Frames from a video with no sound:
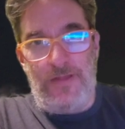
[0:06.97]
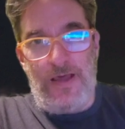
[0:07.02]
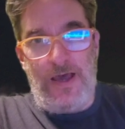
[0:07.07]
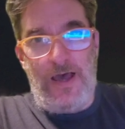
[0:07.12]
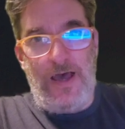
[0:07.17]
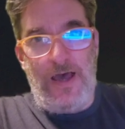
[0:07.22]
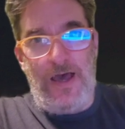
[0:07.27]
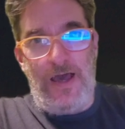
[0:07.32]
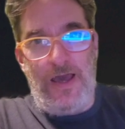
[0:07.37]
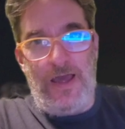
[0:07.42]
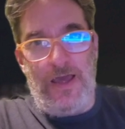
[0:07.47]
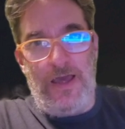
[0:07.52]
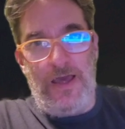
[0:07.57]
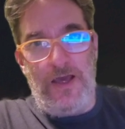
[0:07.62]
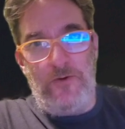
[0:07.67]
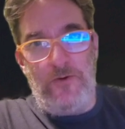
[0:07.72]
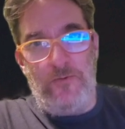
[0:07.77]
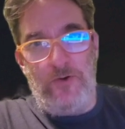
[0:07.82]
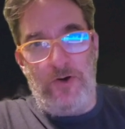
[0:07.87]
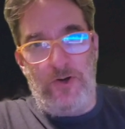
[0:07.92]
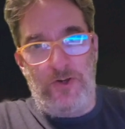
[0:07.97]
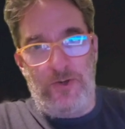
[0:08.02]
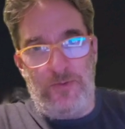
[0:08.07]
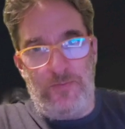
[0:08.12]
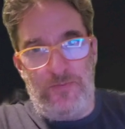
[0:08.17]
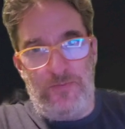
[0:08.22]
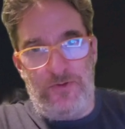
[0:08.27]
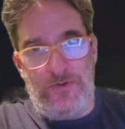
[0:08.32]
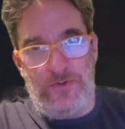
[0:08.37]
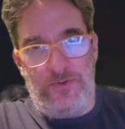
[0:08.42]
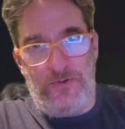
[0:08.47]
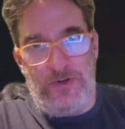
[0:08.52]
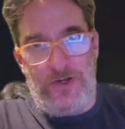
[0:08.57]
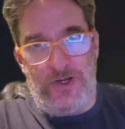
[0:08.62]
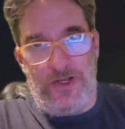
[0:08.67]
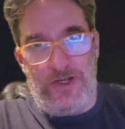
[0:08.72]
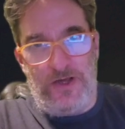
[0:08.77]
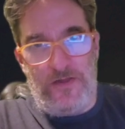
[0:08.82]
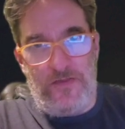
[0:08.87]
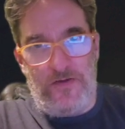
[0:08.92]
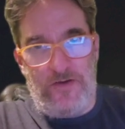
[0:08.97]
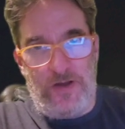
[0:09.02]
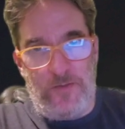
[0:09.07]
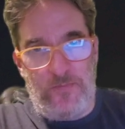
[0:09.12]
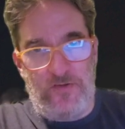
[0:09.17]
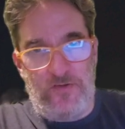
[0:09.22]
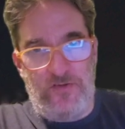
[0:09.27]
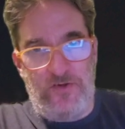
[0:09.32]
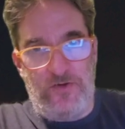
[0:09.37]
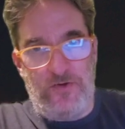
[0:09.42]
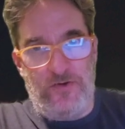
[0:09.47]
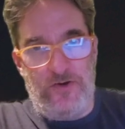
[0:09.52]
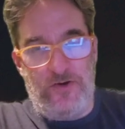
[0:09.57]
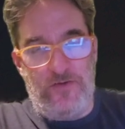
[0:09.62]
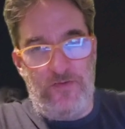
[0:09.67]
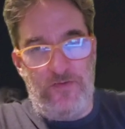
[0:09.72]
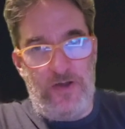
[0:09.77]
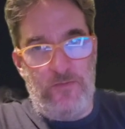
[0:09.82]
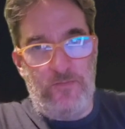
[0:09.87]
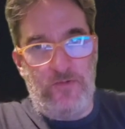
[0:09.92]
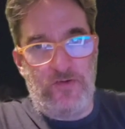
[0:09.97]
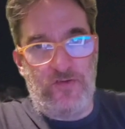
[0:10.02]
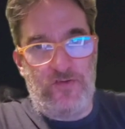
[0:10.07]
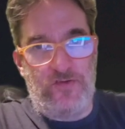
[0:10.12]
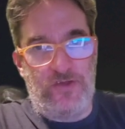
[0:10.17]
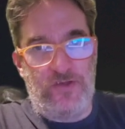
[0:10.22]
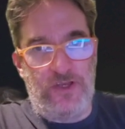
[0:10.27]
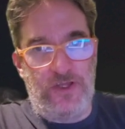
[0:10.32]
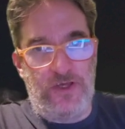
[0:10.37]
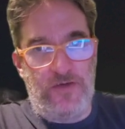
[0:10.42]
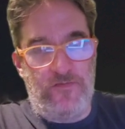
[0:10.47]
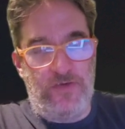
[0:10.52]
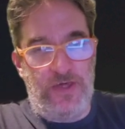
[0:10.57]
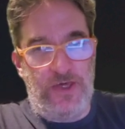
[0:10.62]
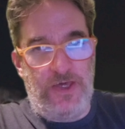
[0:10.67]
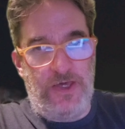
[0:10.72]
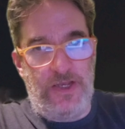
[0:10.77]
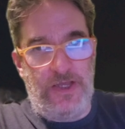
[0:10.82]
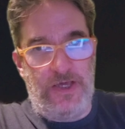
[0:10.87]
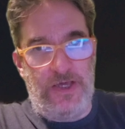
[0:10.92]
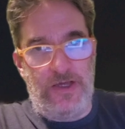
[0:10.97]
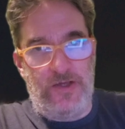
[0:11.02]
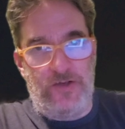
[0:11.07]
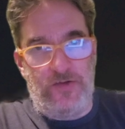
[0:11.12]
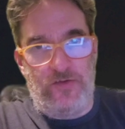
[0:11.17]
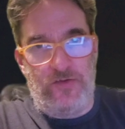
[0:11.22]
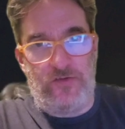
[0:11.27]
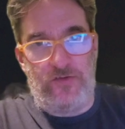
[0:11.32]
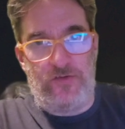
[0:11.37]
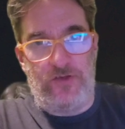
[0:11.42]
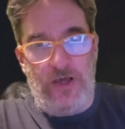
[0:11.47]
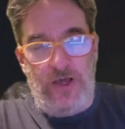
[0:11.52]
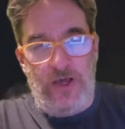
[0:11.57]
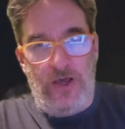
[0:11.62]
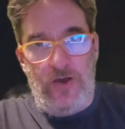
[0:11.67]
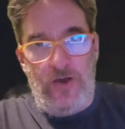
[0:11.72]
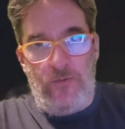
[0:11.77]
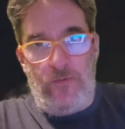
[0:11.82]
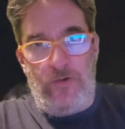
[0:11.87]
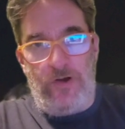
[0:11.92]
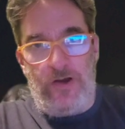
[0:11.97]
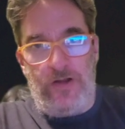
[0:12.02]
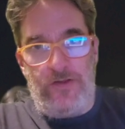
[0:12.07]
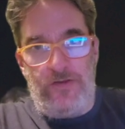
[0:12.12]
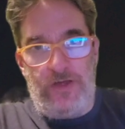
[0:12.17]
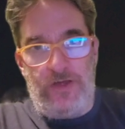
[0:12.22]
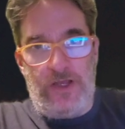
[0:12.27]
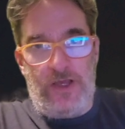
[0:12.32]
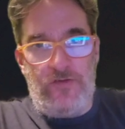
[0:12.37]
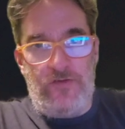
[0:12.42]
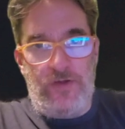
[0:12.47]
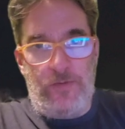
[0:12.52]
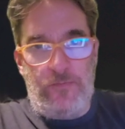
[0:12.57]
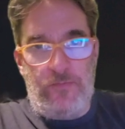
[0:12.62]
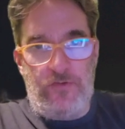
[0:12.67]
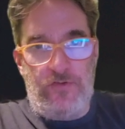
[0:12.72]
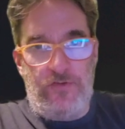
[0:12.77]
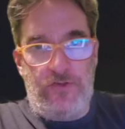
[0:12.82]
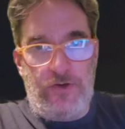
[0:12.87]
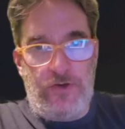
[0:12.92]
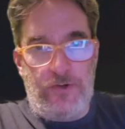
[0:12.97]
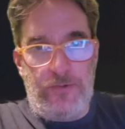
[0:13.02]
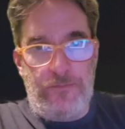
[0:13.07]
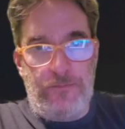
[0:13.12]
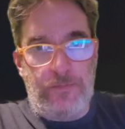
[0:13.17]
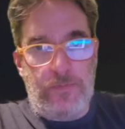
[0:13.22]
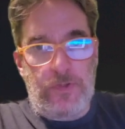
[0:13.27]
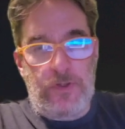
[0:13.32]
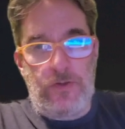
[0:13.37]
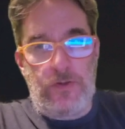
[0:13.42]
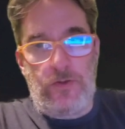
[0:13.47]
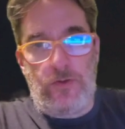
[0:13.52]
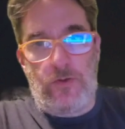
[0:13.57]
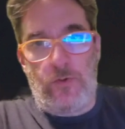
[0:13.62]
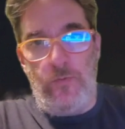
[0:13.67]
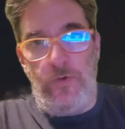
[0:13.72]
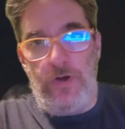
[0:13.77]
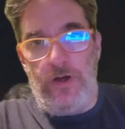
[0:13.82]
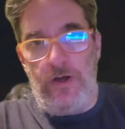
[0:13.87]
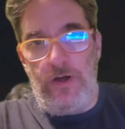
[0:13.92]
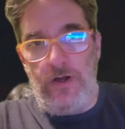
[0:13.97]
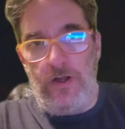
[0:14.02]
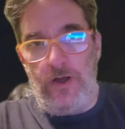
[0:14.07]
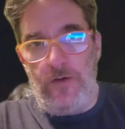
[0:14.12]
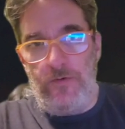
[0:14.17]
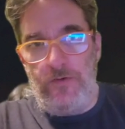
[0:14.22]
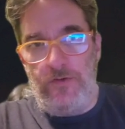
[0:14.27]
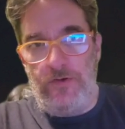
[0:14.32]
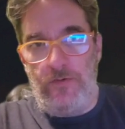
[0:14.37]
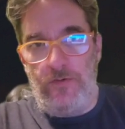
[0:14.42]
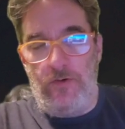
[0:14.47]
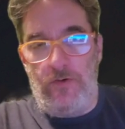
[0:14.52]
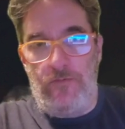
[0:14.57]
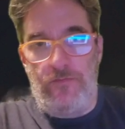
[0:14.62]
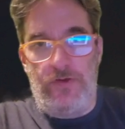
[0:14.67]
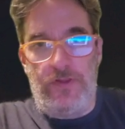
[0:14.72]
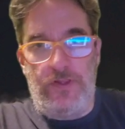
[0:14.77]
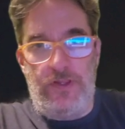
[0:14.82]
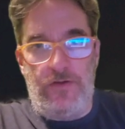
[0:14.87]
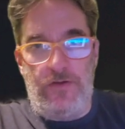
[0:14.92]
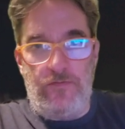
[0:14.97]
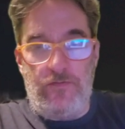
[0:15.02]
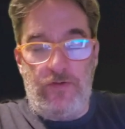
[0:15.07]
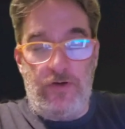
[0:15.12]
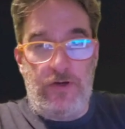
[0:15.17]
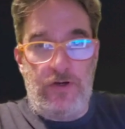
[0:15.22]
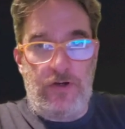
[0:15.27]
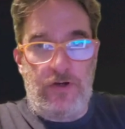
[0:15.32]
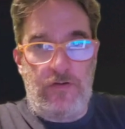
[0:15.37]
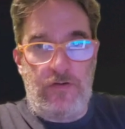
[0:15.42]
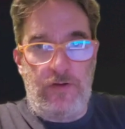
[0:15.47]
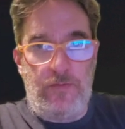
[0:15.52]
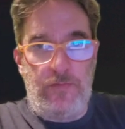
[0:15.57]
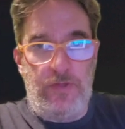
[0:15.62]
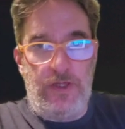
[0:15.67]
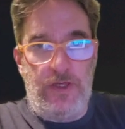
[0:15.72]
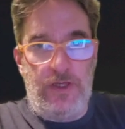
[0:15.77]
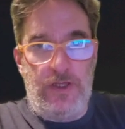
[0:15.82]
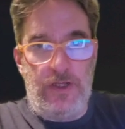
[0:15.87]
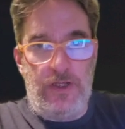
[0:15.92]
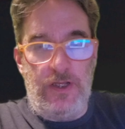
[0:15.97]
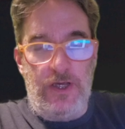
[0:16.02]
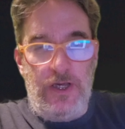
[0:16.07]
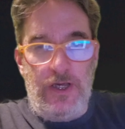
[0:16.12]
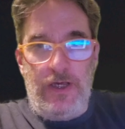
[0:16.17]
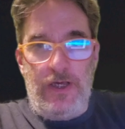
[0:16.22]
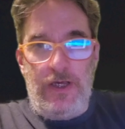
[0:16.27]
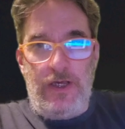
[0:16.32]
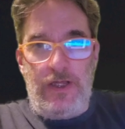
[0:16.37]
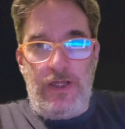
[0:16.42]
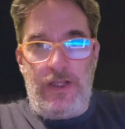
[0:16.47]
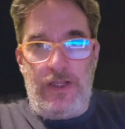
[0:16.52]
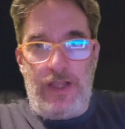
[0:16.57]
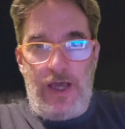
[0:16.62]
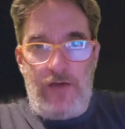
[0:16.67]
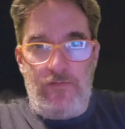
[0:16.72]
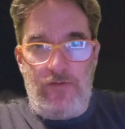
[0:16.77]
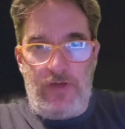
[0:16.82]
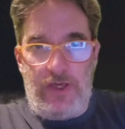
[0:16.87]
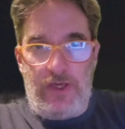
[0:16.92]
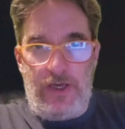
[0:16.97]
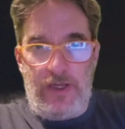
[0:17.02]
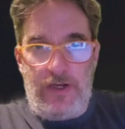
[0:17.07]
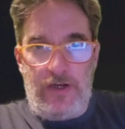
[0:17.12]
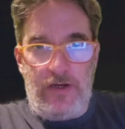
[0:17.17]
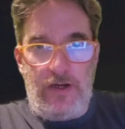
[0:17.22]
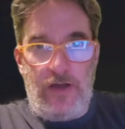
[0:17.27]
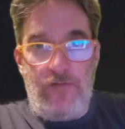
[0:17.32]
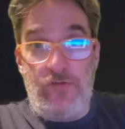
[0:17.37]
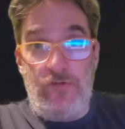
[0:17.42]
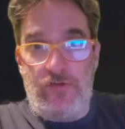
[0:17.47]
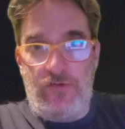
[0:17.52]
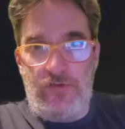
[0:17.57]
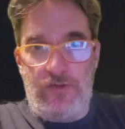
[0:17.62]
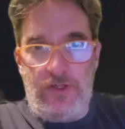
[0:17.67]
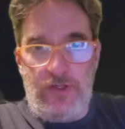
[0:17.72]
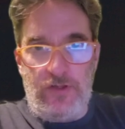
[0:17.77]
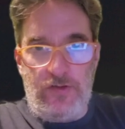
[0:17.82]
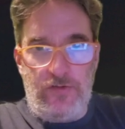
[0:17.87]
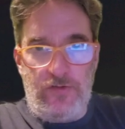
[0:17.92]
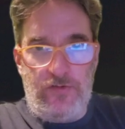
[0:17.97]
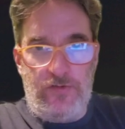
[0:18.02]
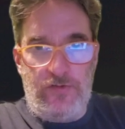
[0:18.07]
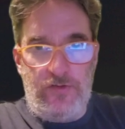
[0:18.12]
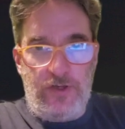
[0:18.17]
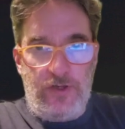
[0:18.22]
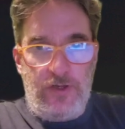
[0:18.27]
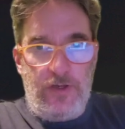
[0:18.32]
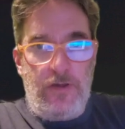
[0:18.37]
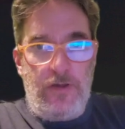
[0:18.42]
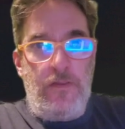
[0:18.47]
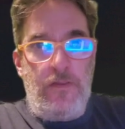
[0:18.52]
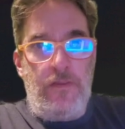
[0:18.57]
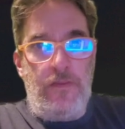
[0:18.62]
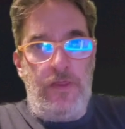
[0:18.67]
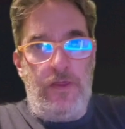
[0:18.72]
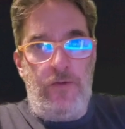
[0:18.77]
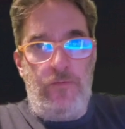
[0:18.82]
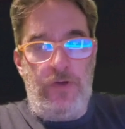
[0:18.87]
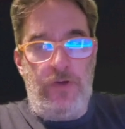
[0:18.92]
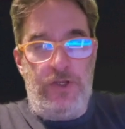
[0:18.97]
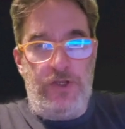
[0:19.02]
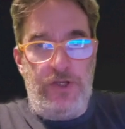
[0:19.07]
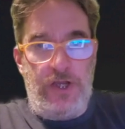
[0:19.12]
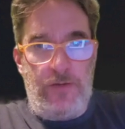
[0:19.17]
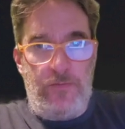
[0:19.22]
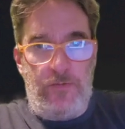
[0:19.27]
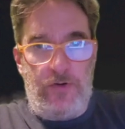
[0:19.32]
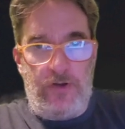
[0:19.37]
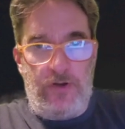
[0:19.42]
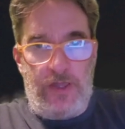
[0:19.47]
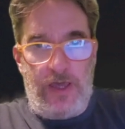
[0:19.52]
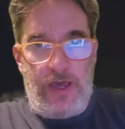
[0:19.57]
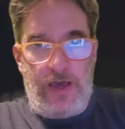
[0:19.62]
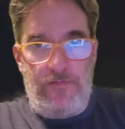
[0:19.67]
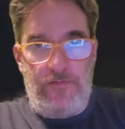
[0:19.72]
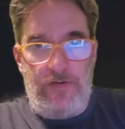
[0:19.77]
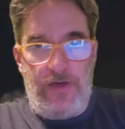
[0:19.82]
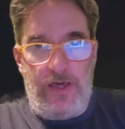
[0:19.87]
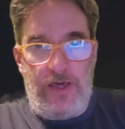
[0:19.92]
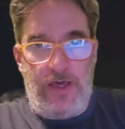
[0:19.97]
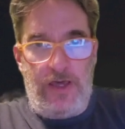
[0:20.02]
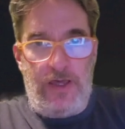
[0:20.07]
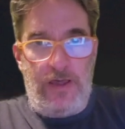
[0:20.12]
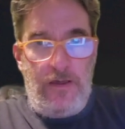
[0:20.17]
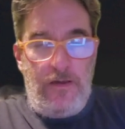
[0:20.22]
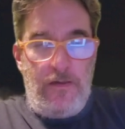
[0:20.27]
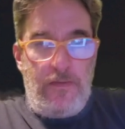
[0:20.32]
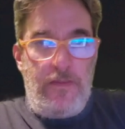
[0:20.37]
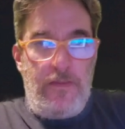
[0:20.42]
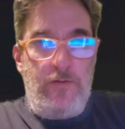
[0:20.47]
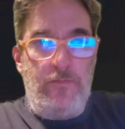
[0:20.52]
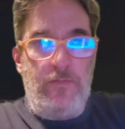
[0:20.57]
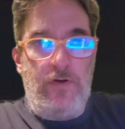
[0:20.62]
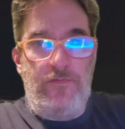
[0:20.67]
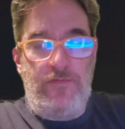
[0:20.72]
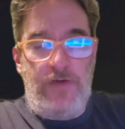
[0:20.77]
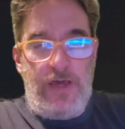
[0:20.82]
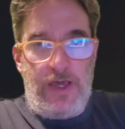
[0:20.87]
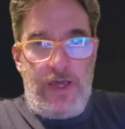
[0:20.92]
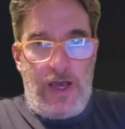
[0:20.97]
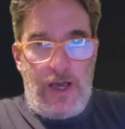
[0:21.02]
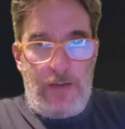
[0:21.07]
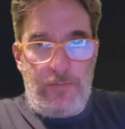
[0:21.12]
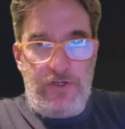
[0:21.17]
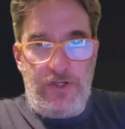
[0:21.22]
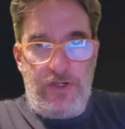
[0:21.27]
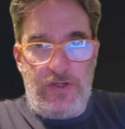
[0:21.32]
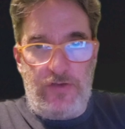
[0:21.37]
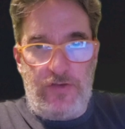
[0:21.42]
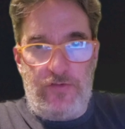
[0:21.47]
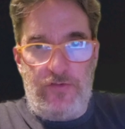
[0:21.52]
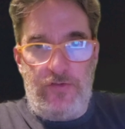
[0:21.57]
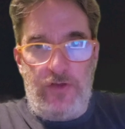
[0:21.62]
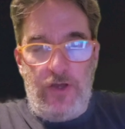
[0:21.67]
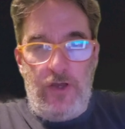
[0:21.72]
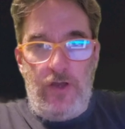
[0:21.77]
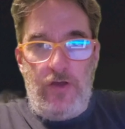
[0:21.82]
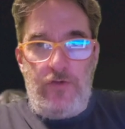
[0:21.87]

Hi, and welcome to another episode of Emerald City Vegan Eats, where in today's episode, we're going to go over the Royal Caribbean Navigator of the Seas, the Windjammer Cafe, their buffet options.